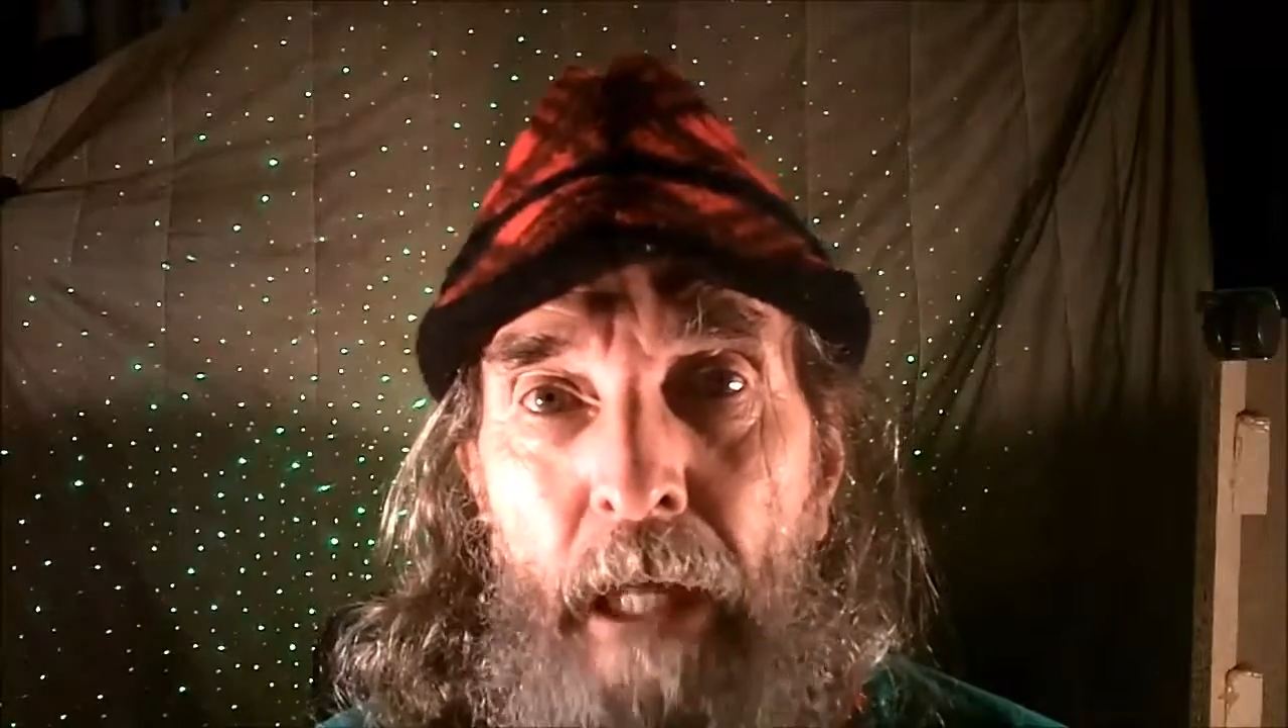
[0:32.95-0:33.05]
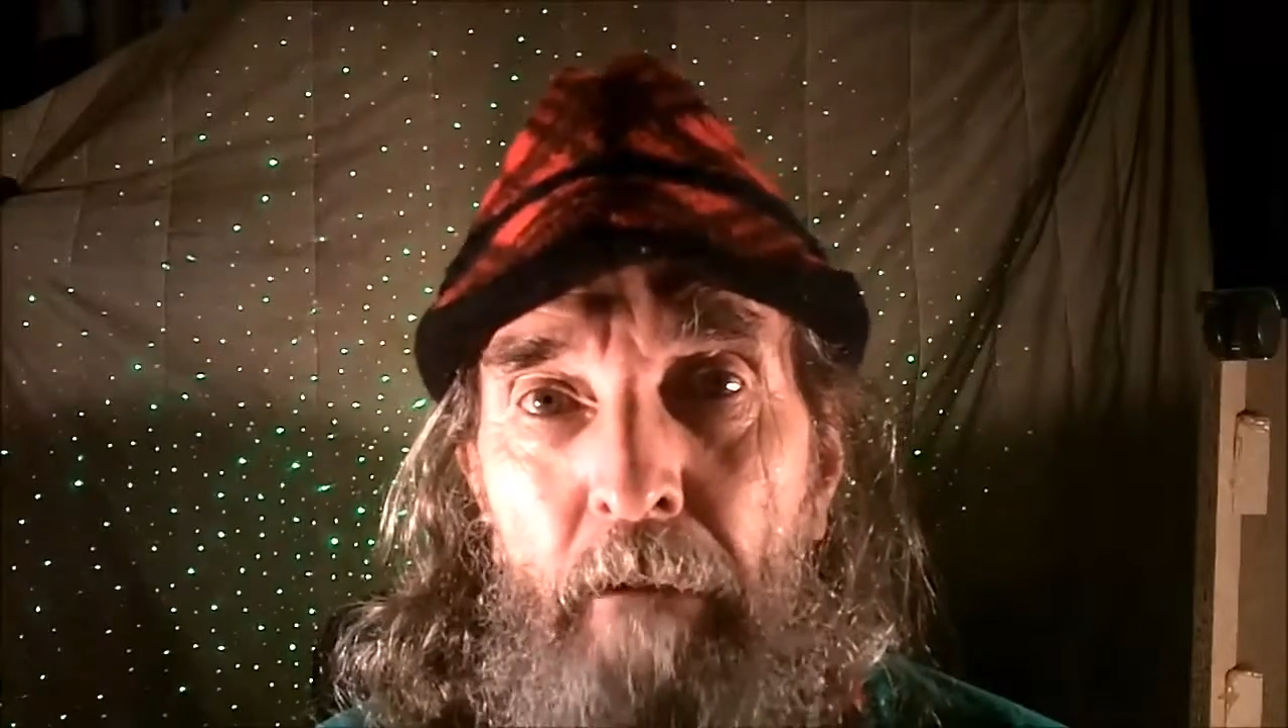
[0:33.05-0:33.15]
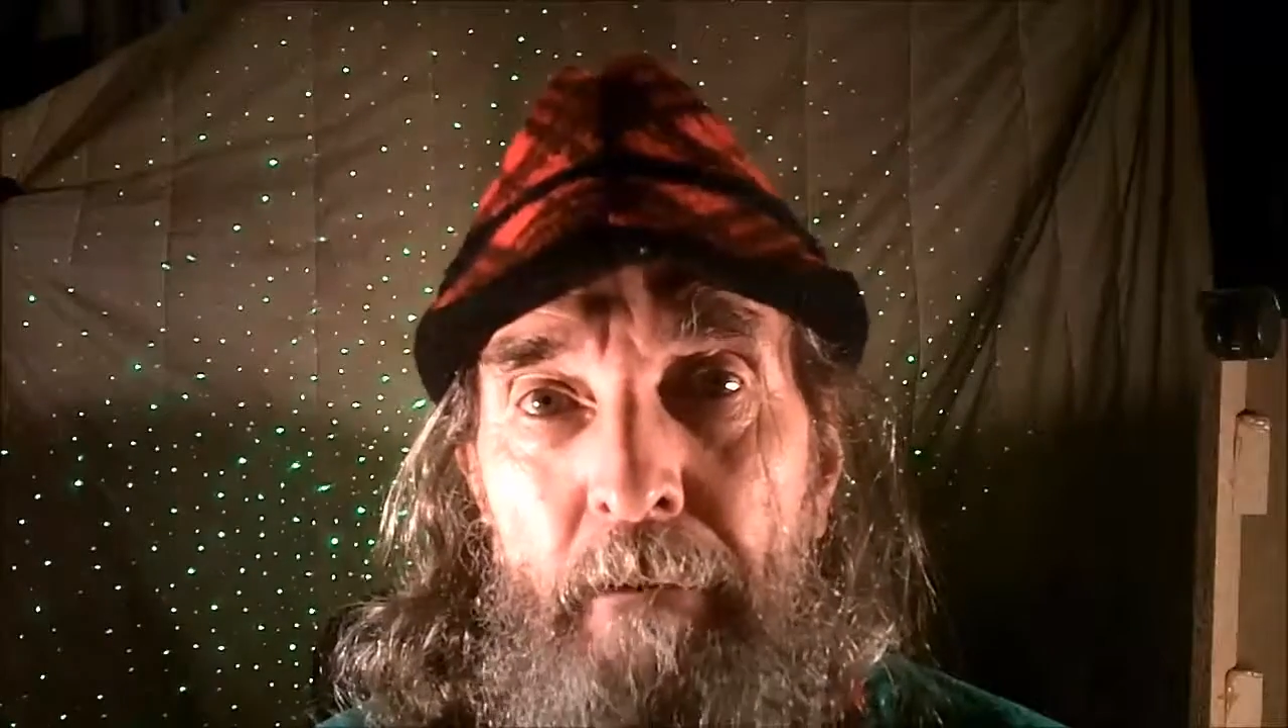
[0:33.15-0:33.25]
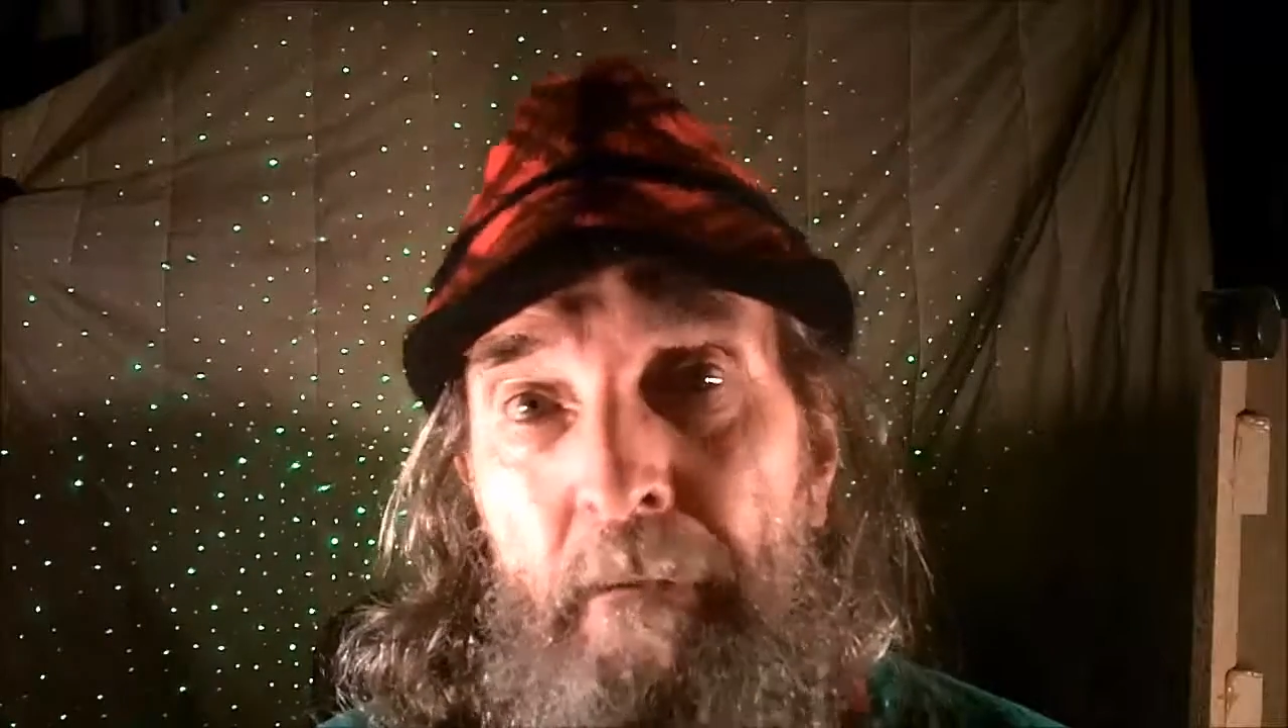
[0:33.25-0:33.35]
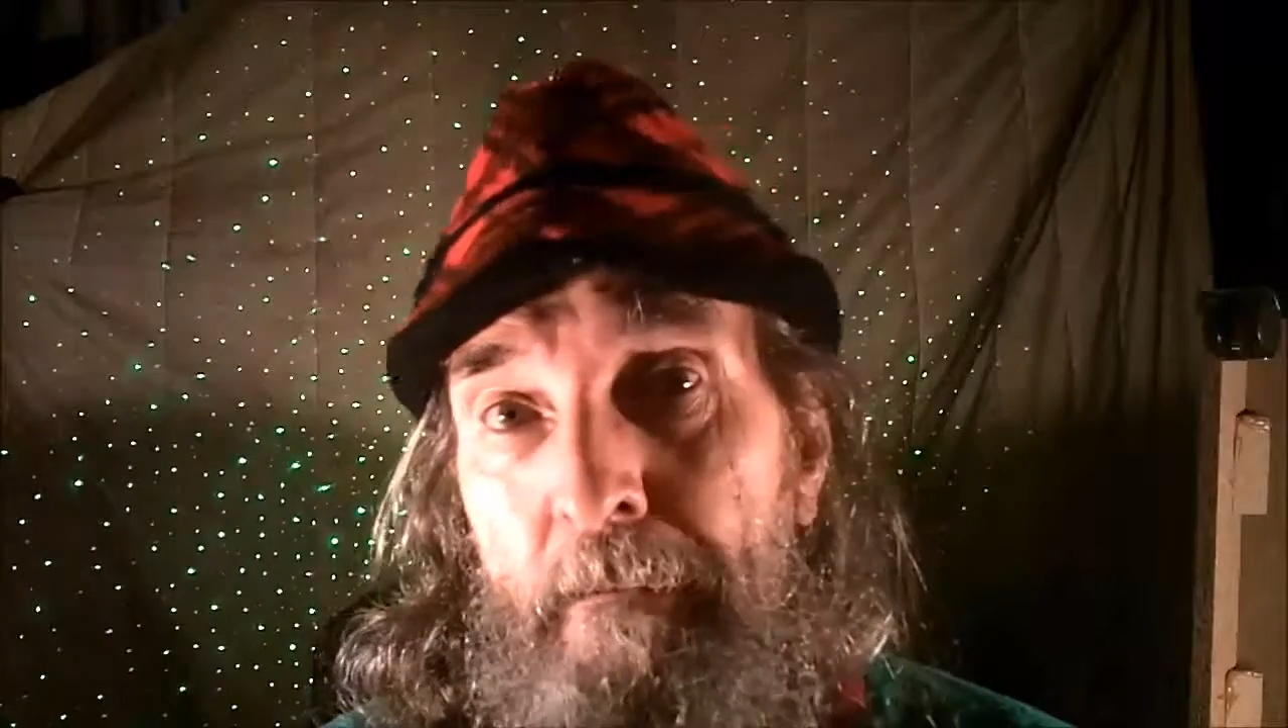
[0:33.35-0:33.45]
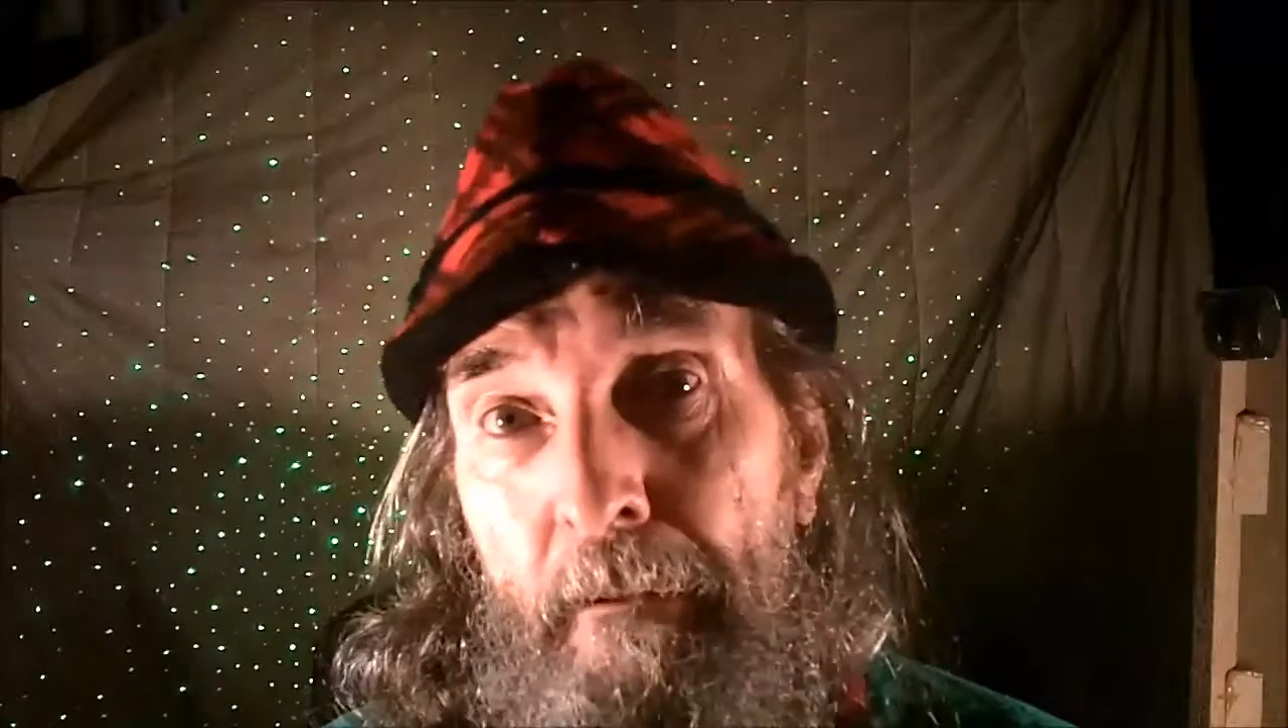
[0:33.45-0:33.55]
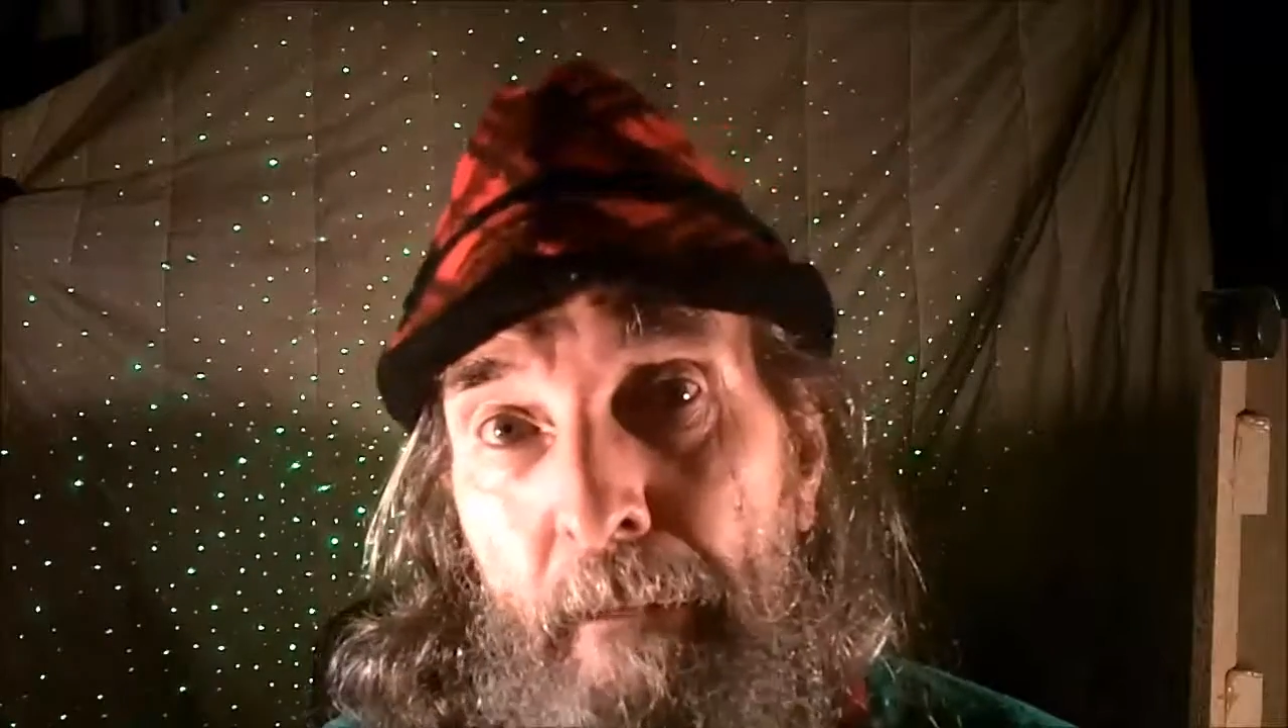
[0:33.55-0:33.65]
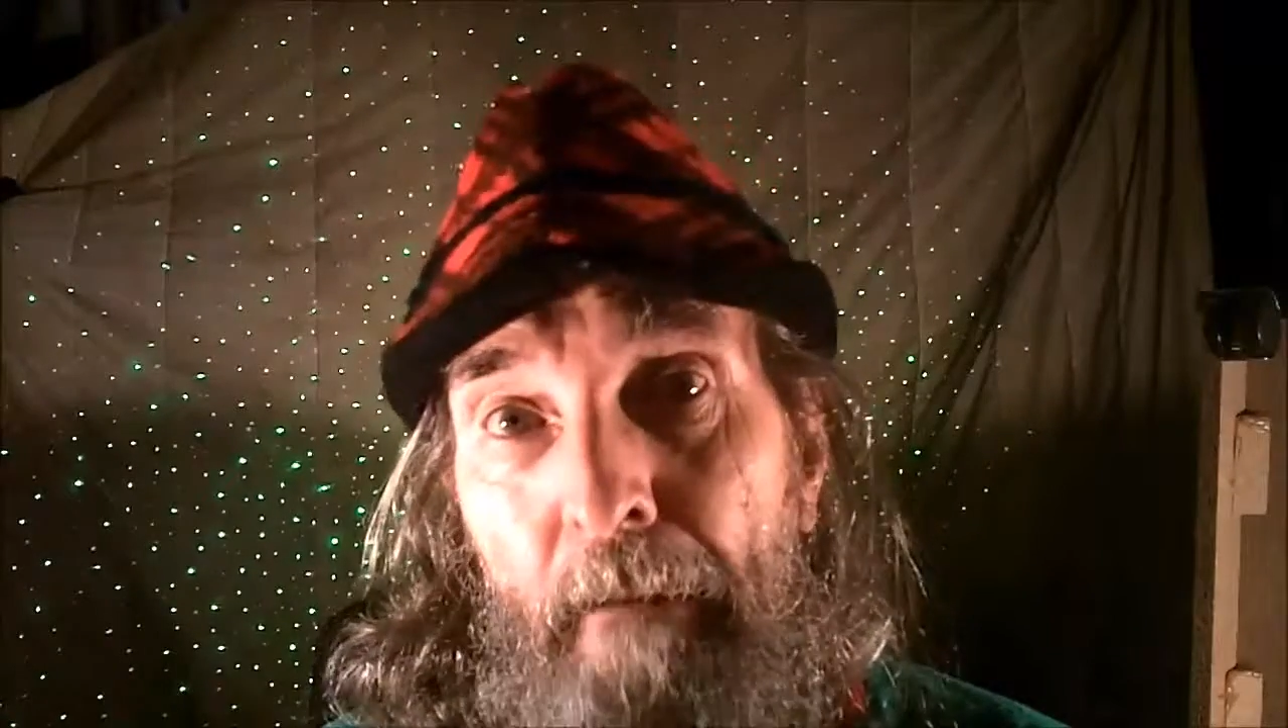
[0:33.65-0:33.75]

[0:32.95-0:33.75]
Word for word: dollar here and